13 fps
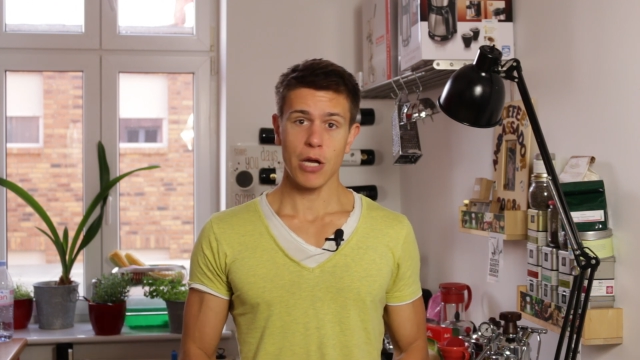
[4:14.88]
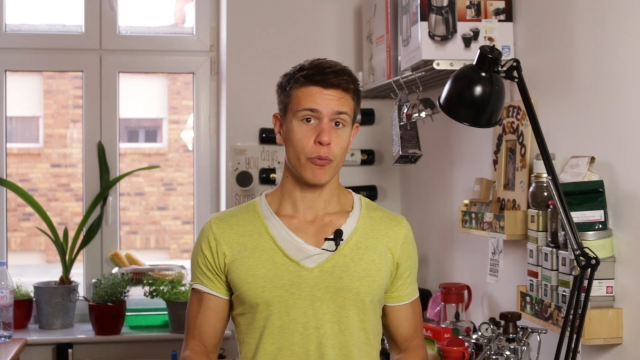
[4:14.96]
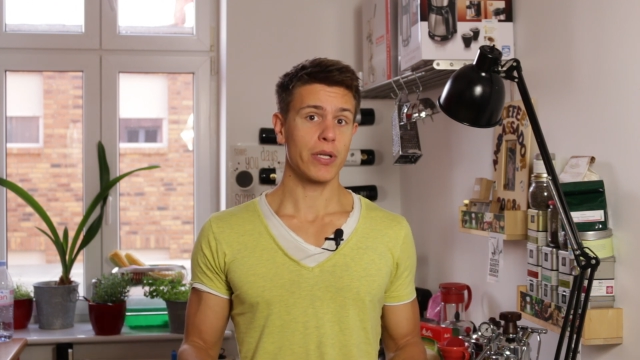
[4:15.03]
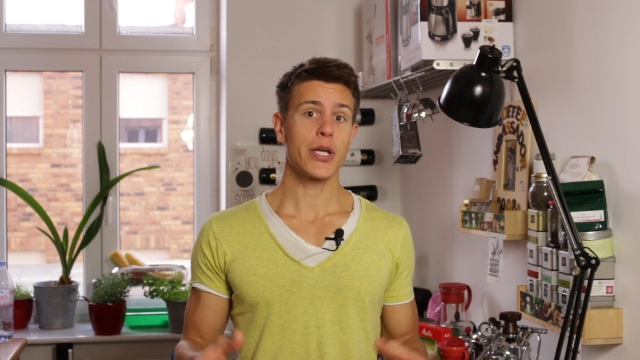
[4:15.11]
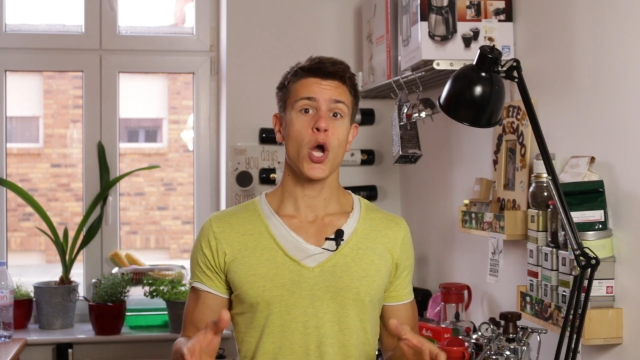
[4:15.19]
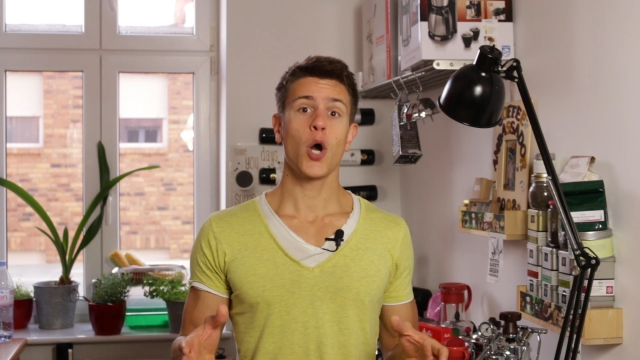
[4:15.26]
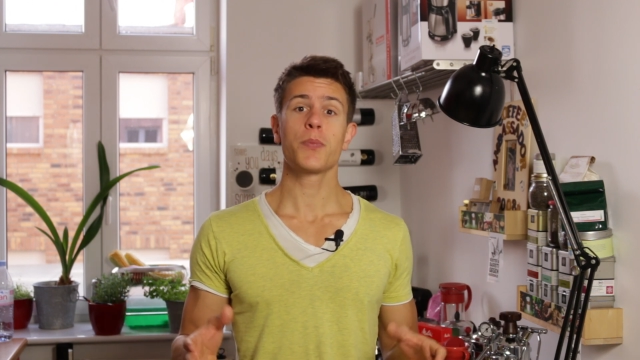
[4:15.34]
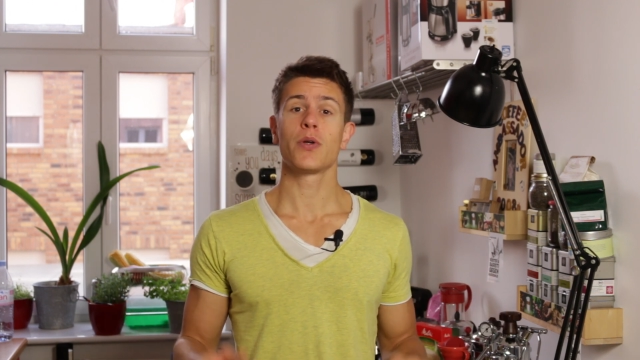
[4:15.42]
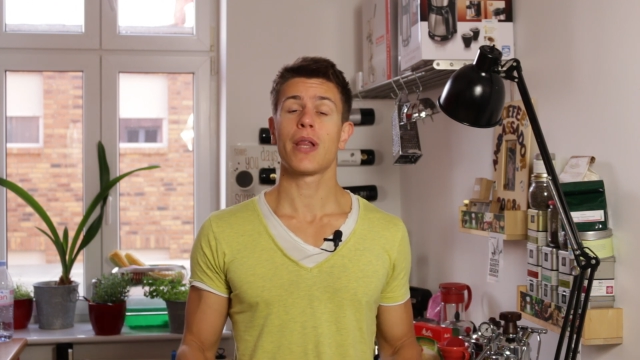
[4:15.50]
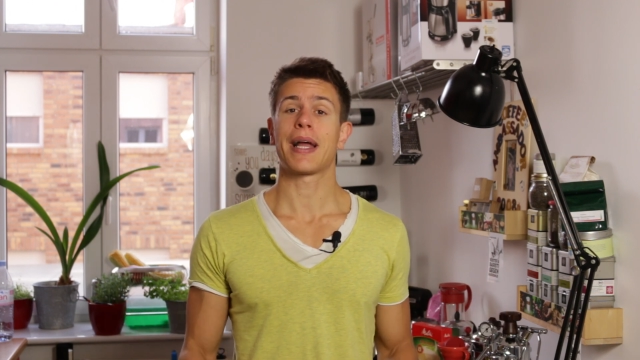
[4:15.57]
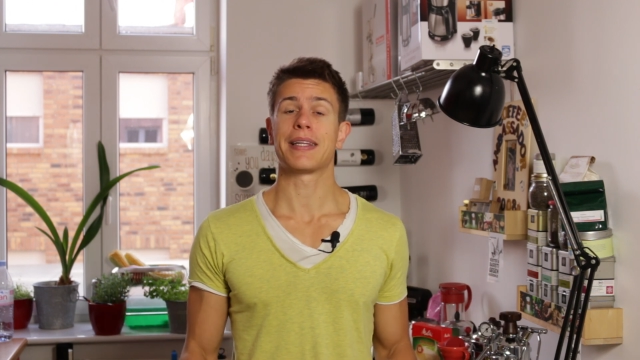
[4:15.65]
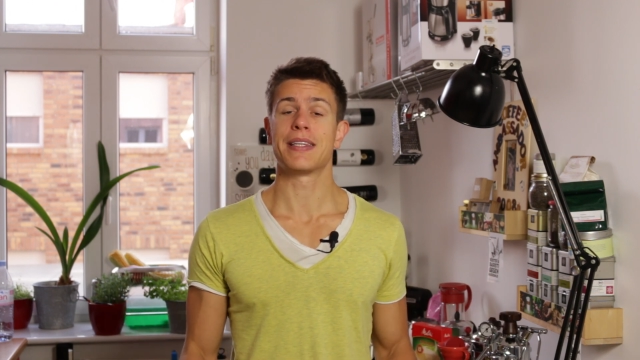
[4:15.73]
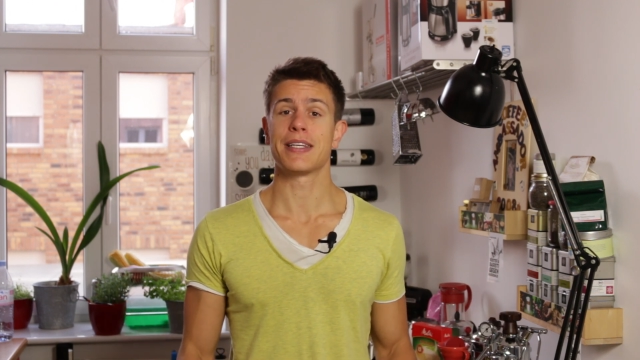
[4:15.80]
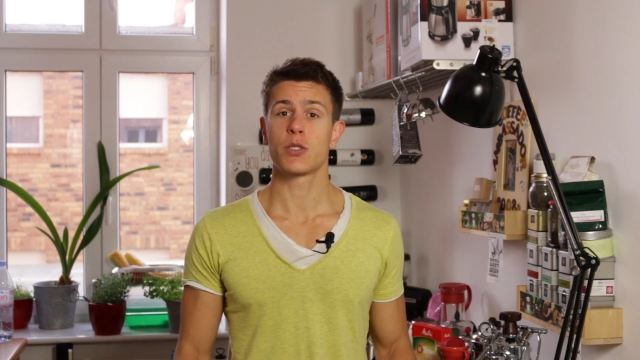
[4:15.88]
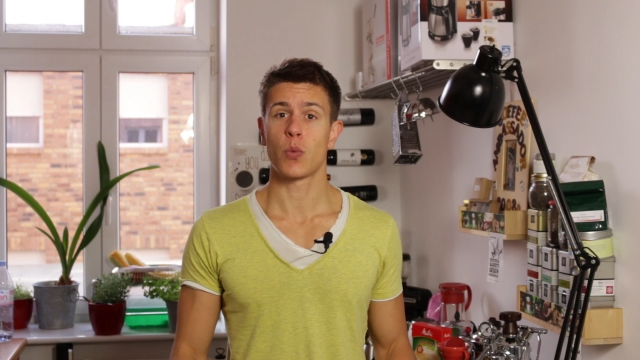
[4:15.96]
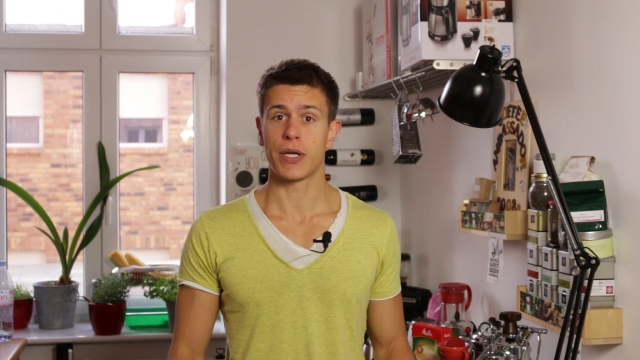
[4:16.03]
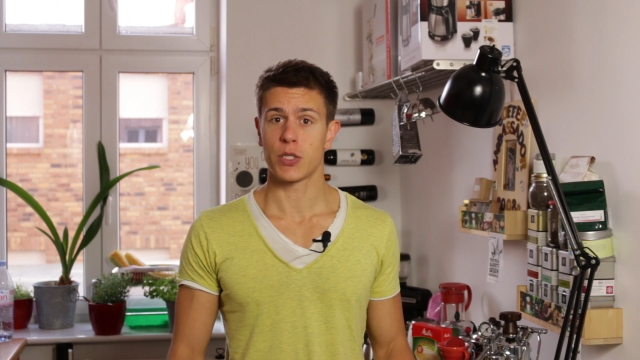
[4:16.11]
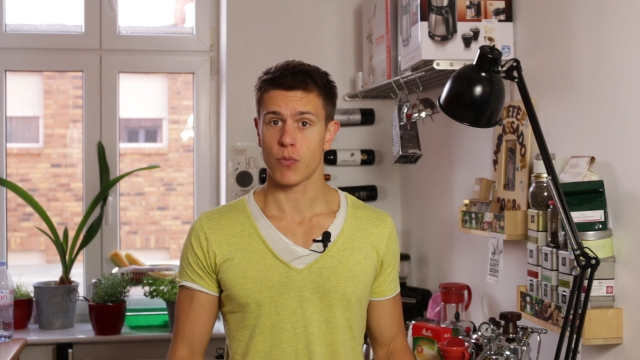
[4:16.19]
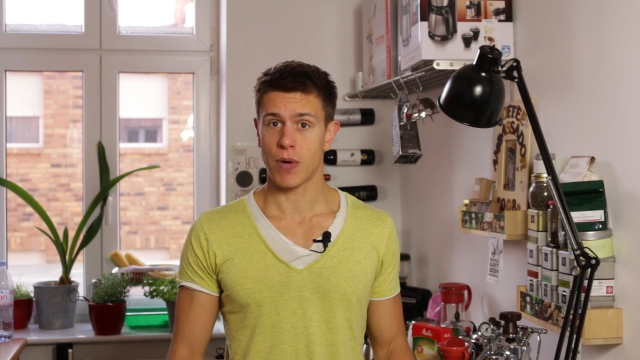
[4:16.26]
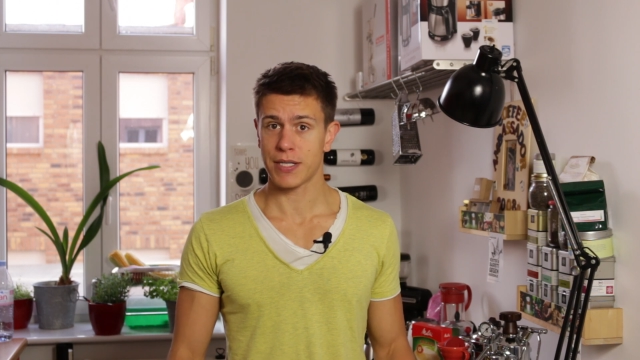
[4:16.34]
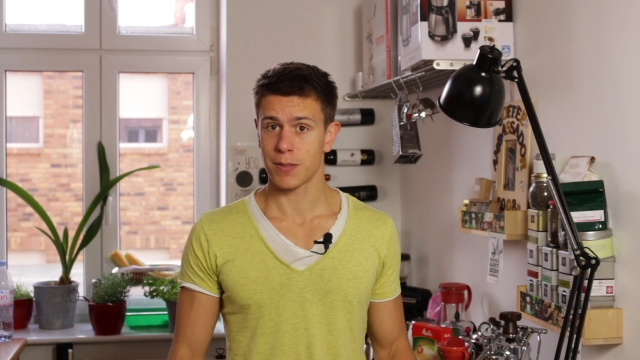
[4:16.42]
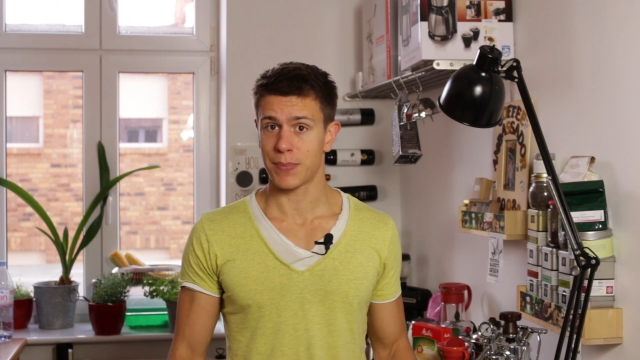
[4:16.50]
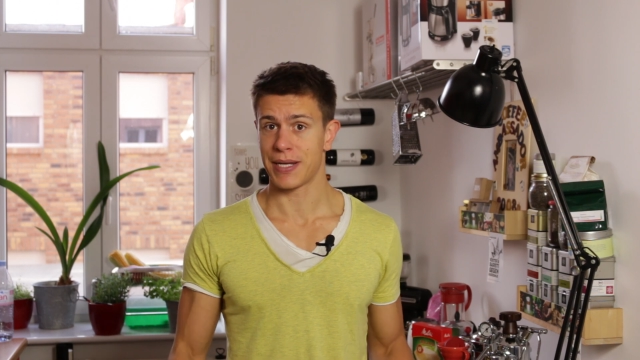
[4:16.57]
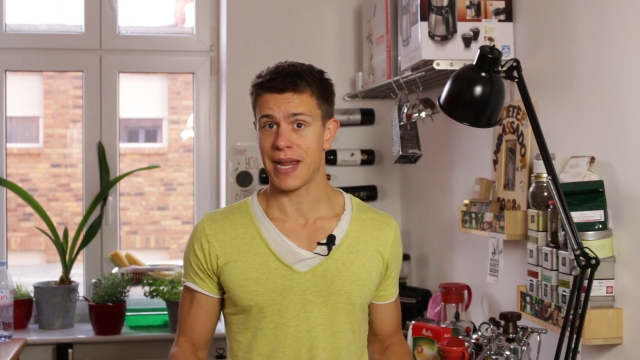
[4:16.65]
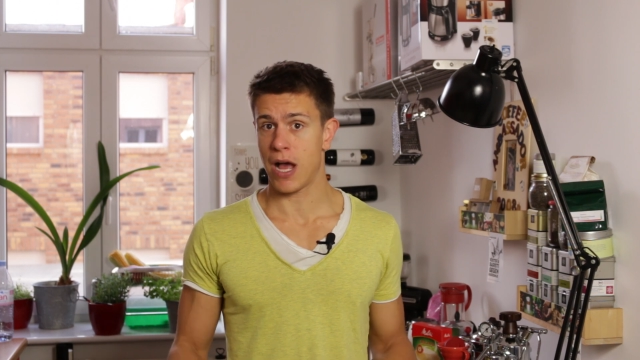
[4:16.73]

I really hope you like this week's recipe.